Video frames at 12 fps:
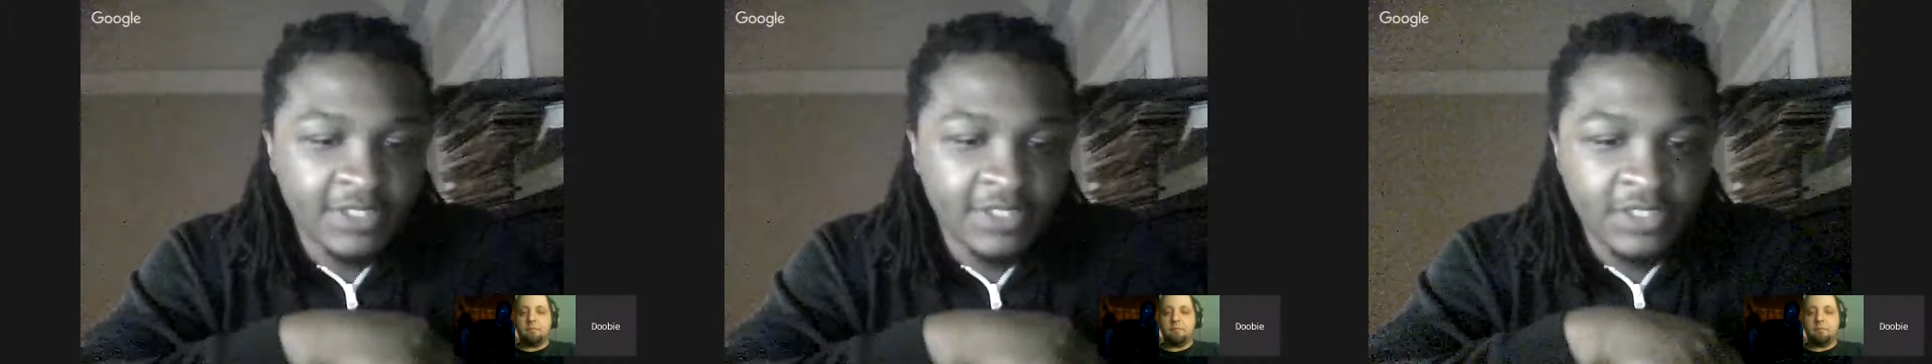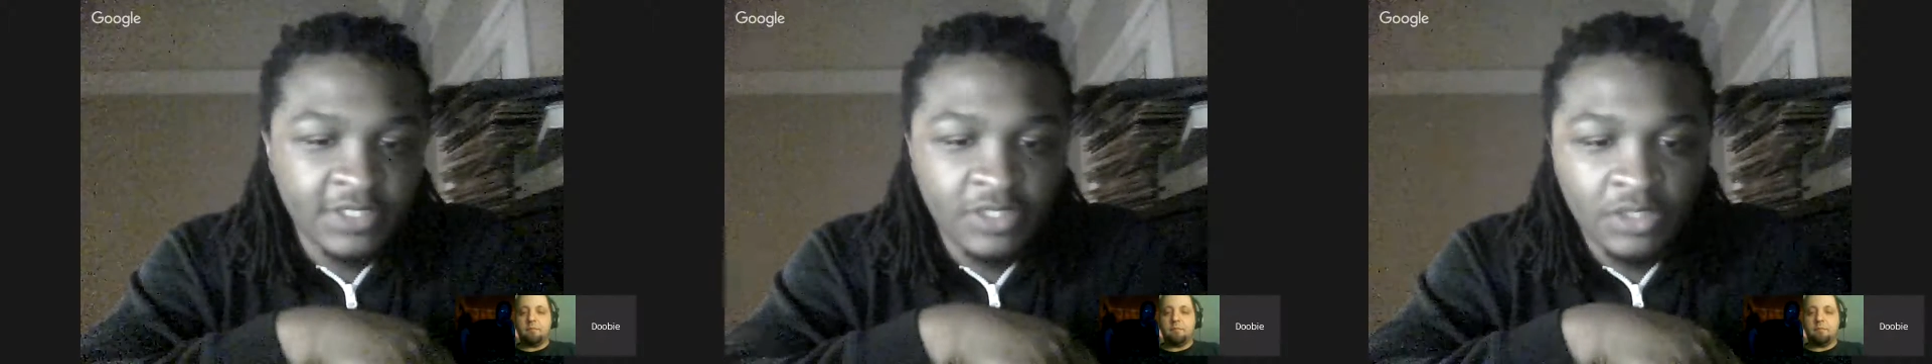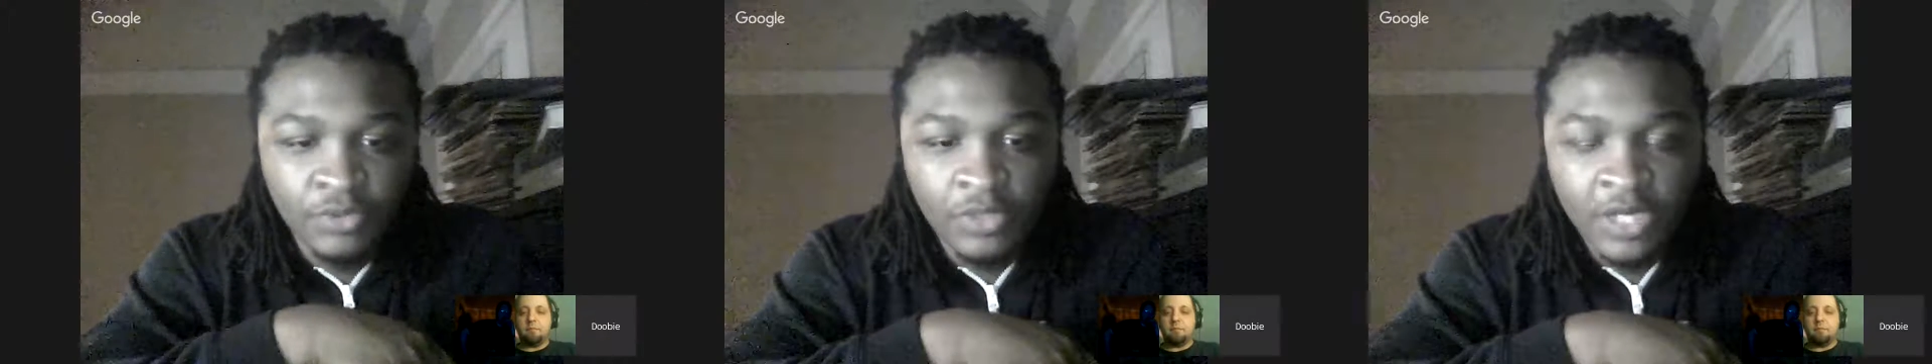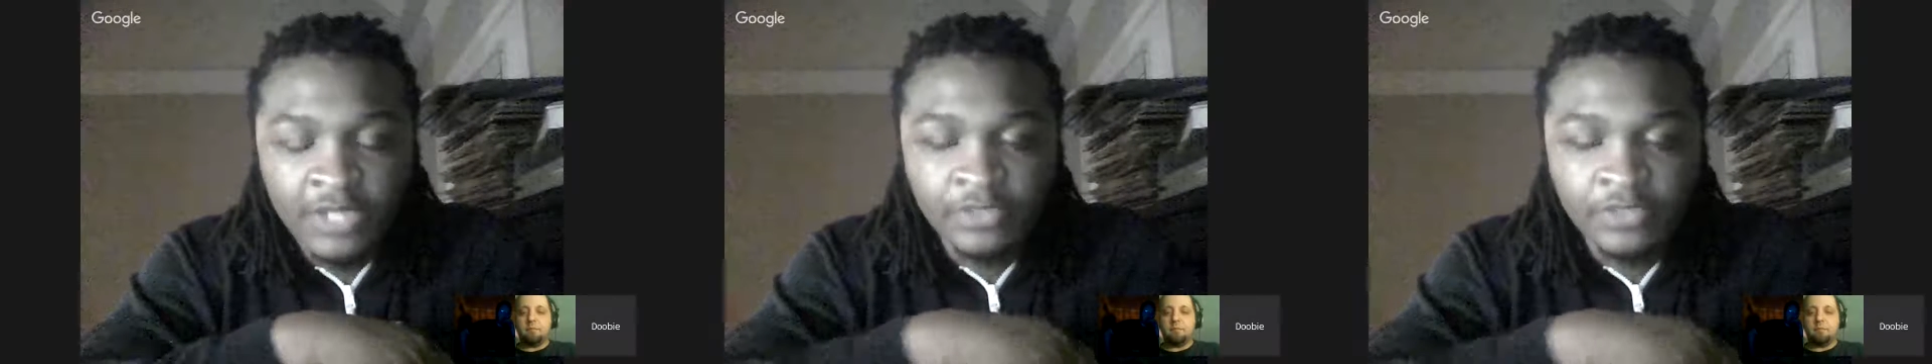to the
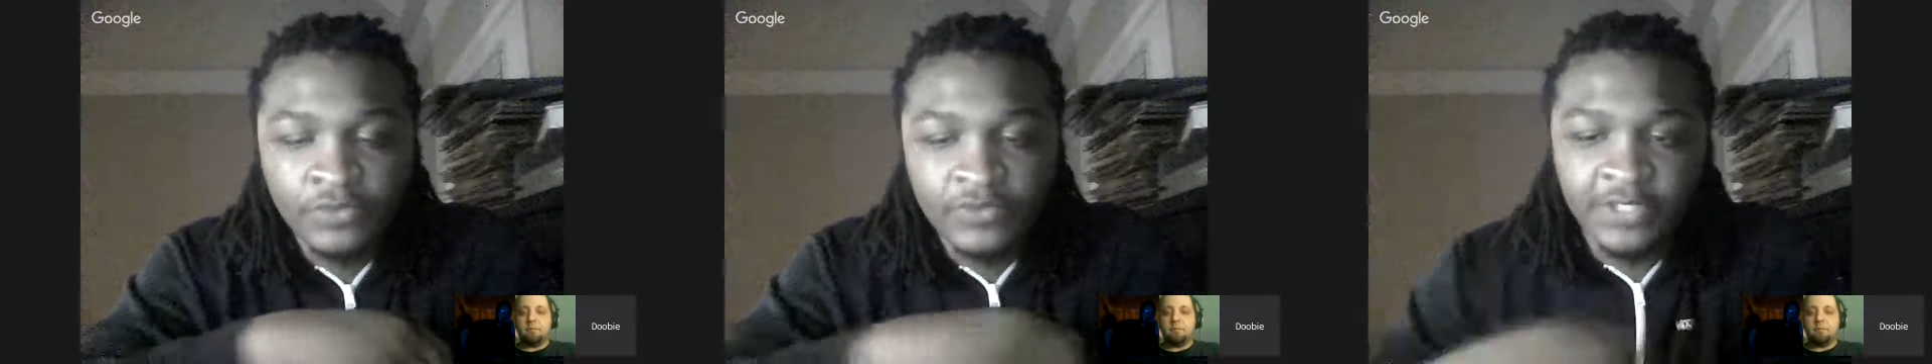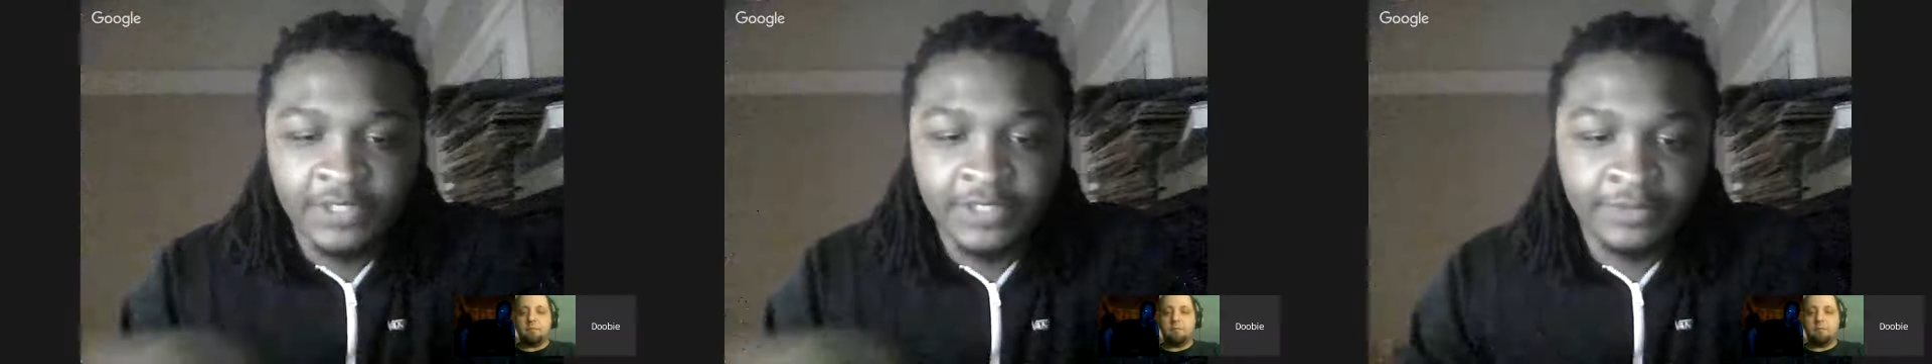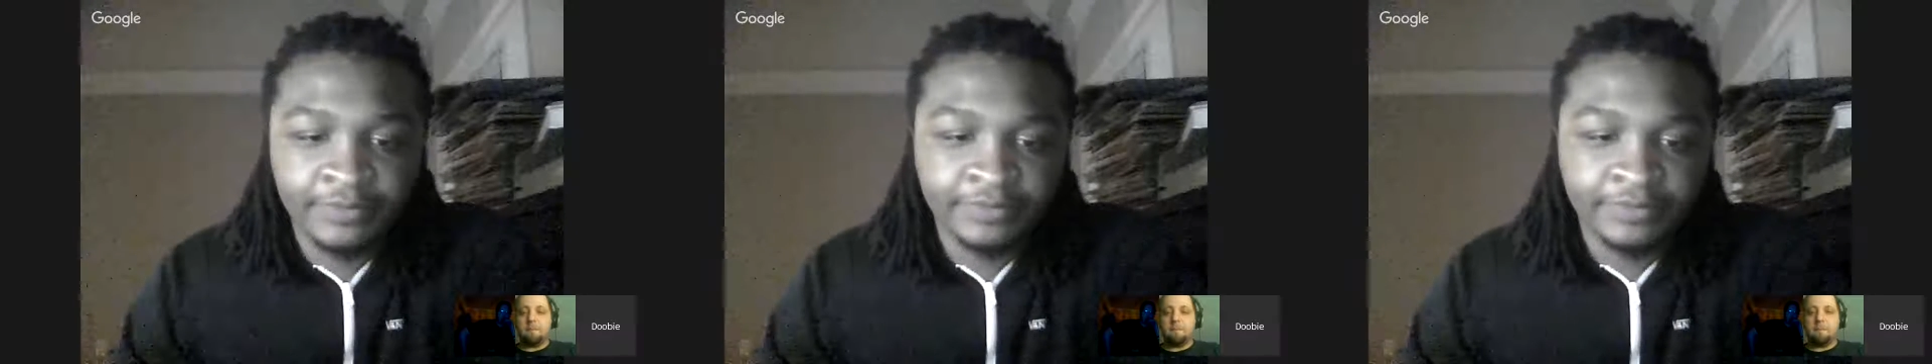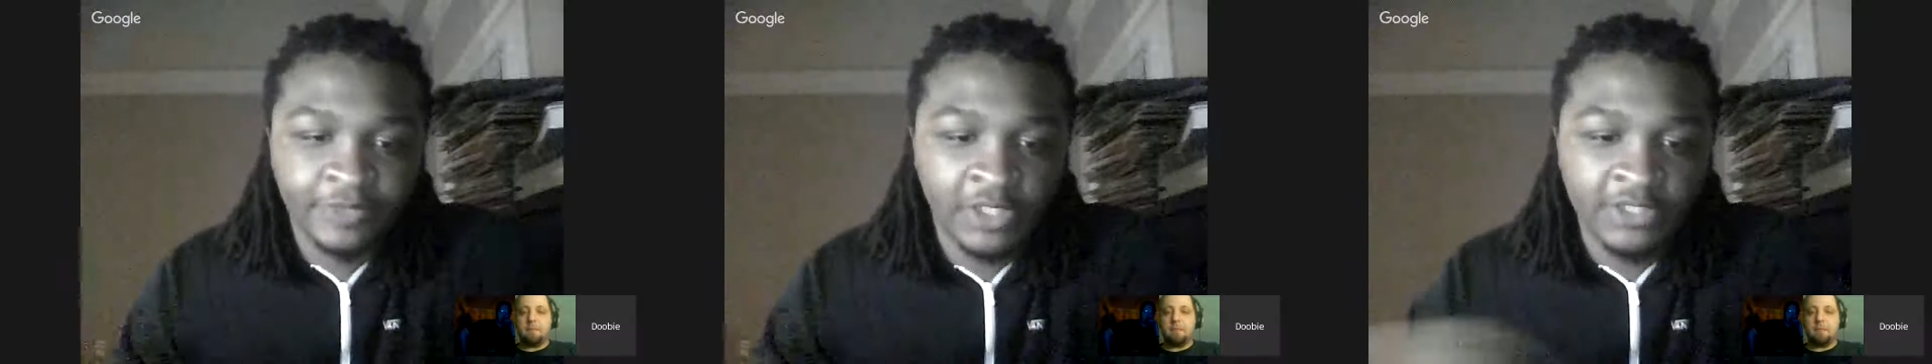computer. I use
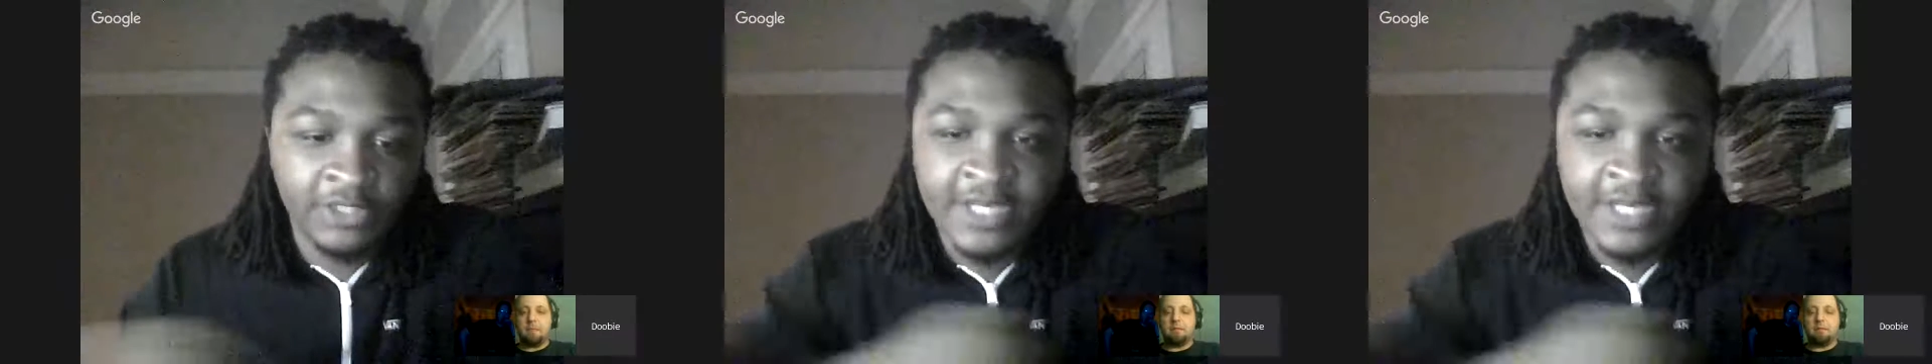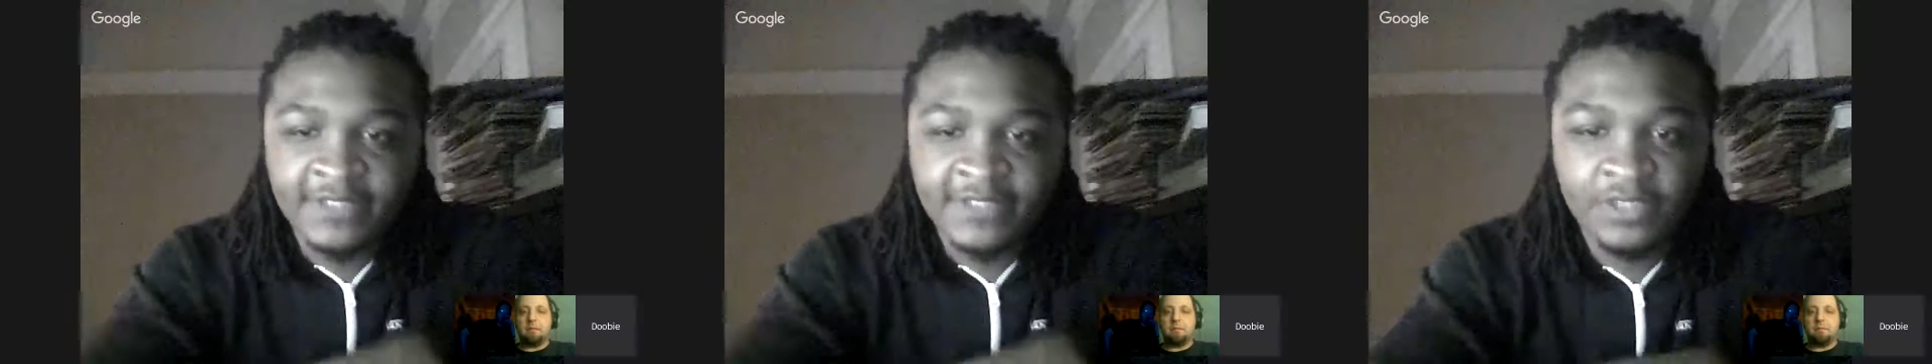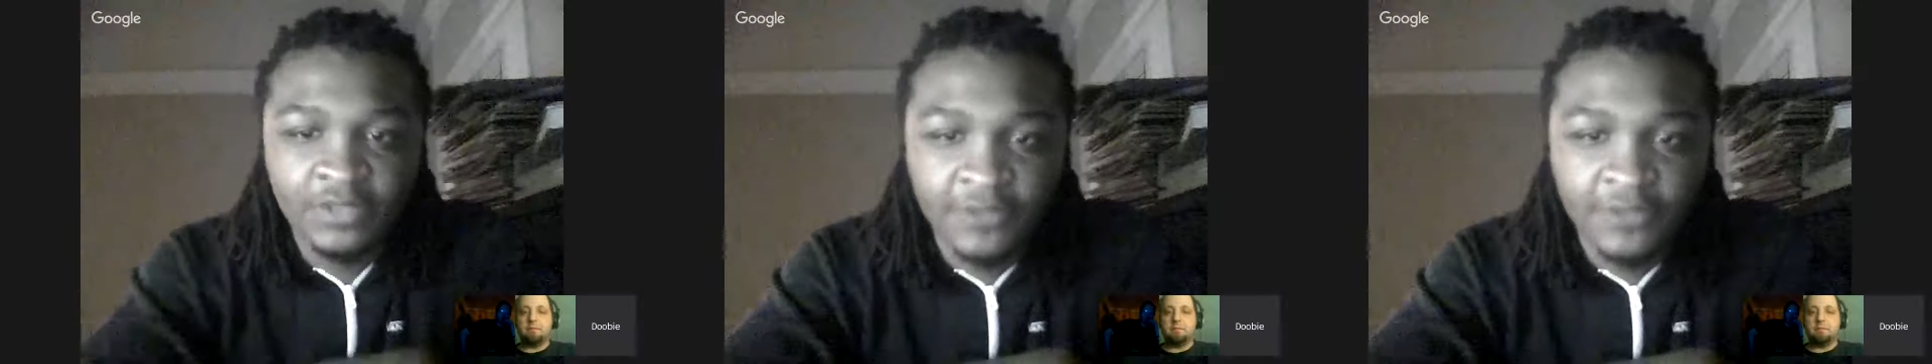Audacity.